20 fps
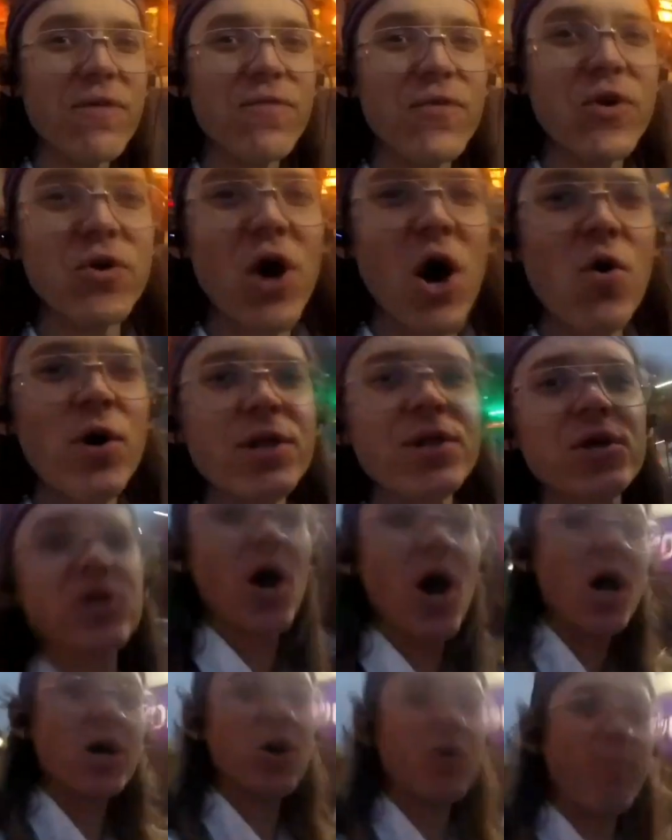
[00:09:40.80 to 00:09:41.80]
If you go into
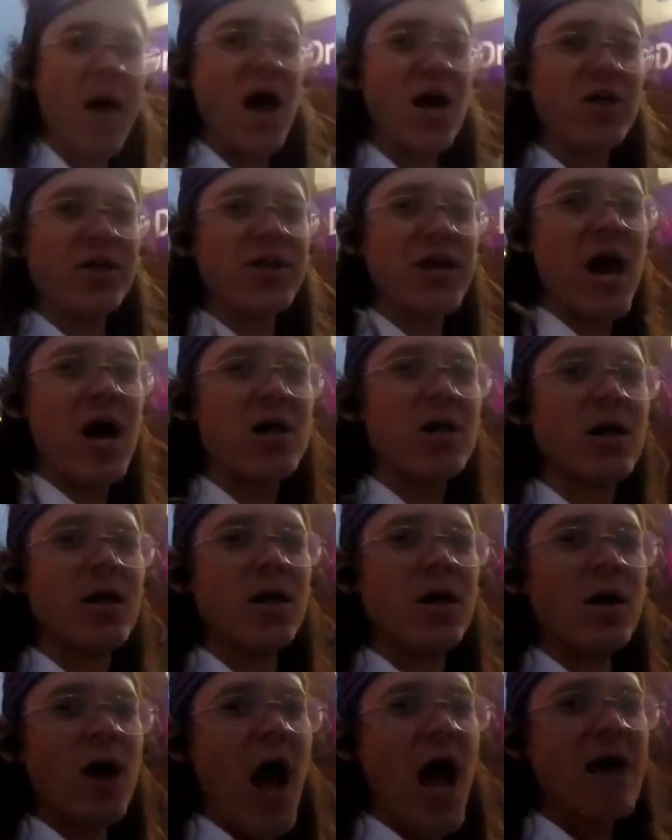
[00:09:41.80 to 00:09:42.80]
Taco Bell and yell,
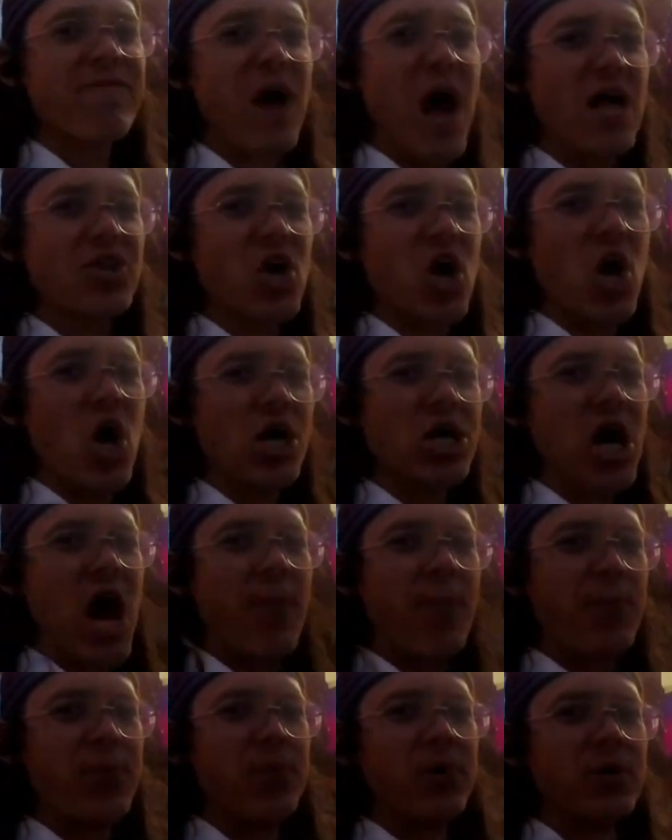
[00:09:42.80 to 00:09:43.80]
I've got the
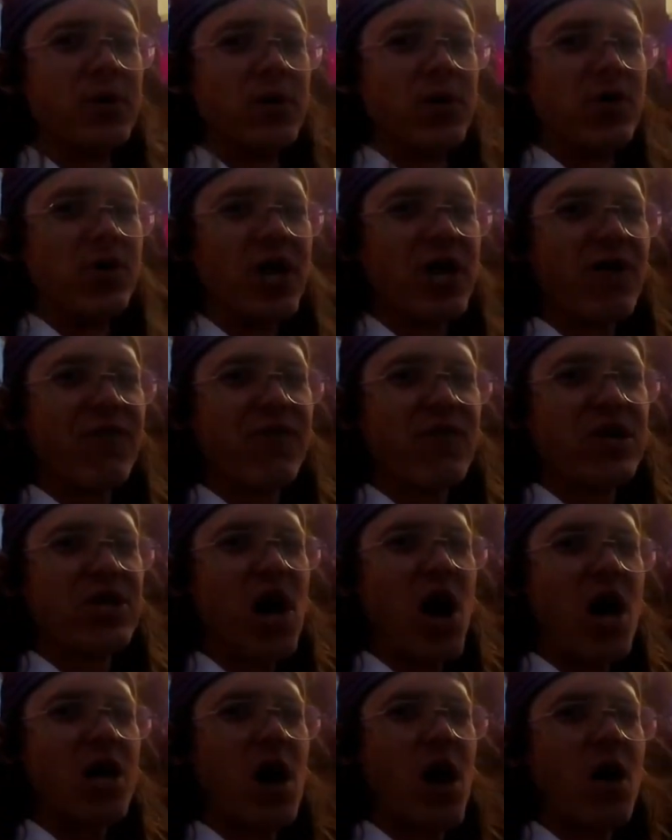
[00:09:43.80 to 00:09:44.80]
hookup, you get a free
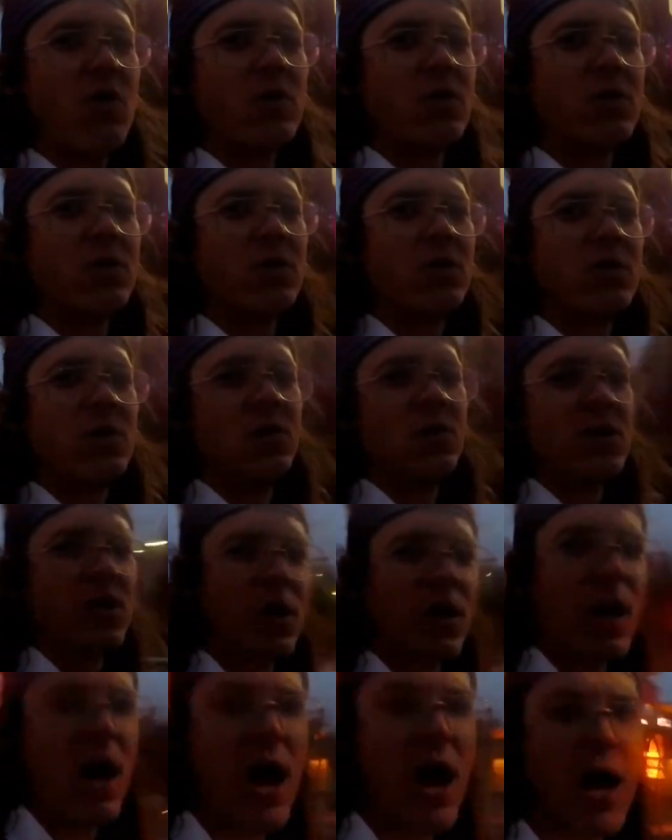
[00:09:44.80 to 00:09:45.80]
taco.
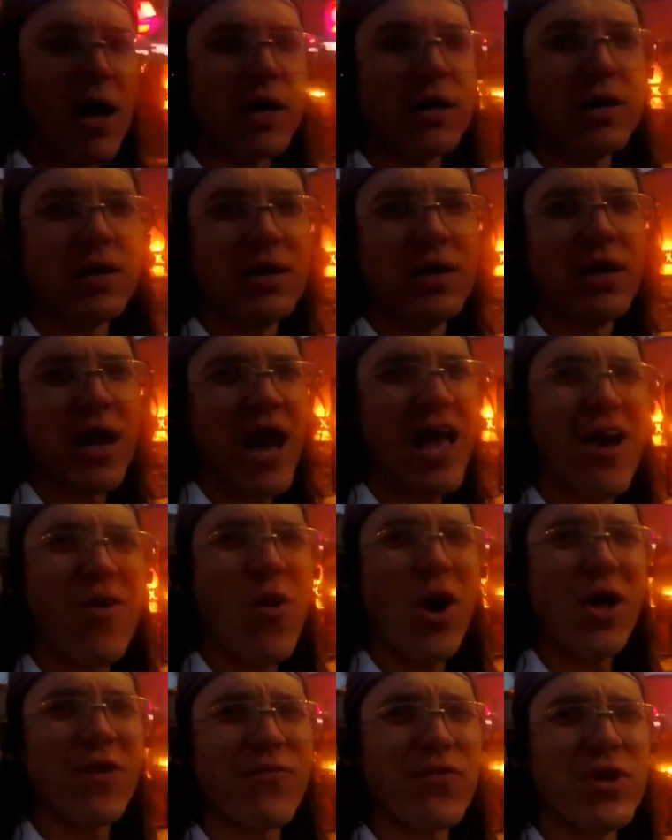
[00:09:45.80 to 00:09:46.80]
Uh, I don't
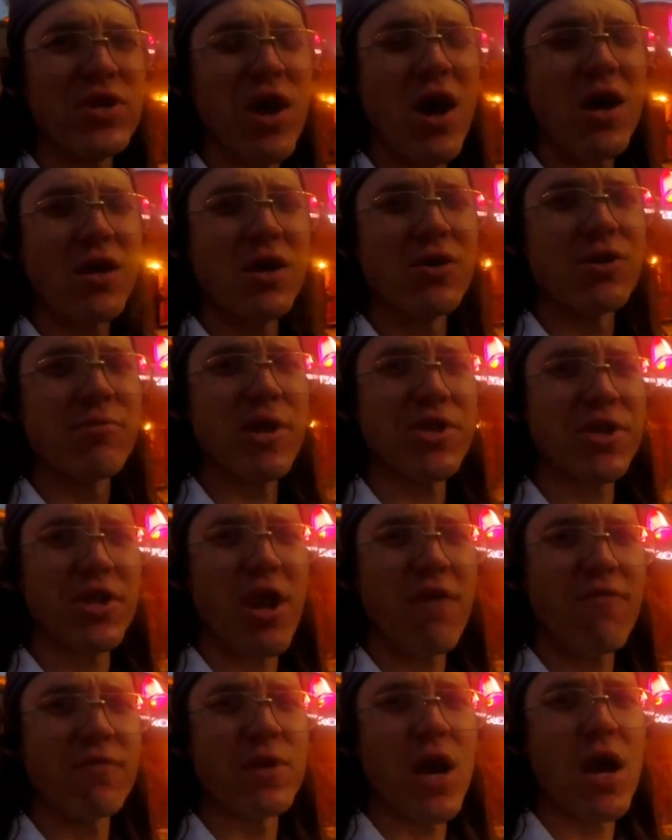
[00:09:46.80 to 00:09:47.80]
want a free taco, especially
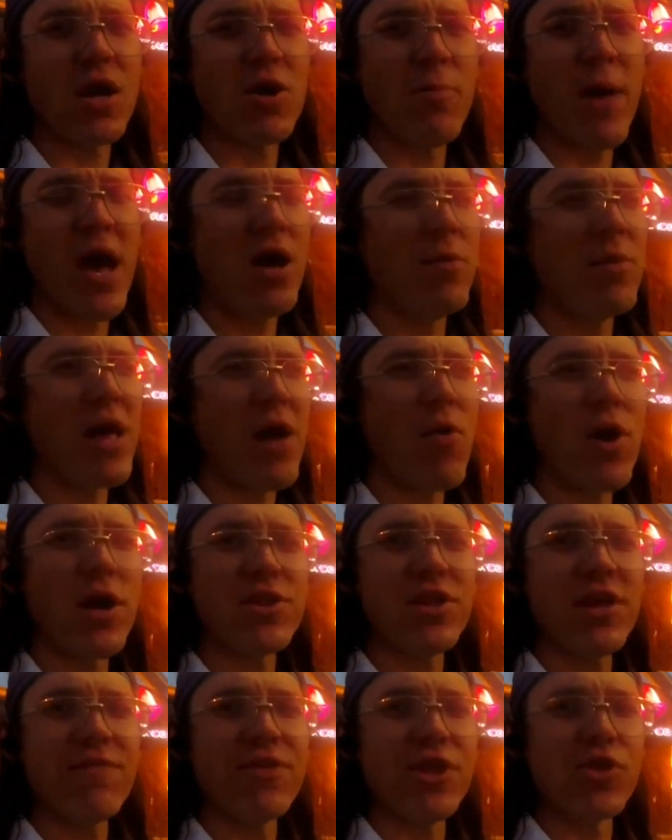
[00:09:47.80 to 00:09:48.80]
not from Taco Bell, but I want
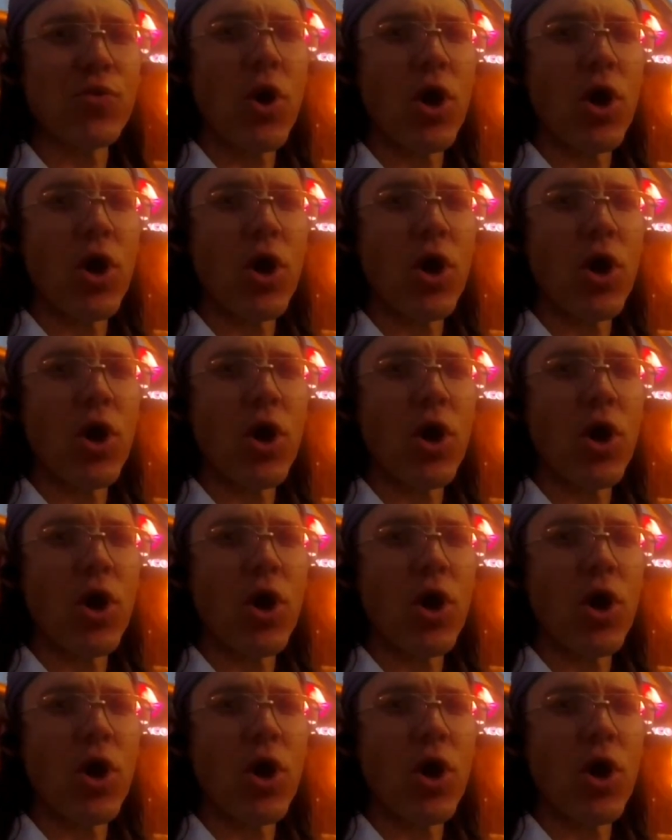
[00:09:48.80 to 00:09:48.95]
to see if this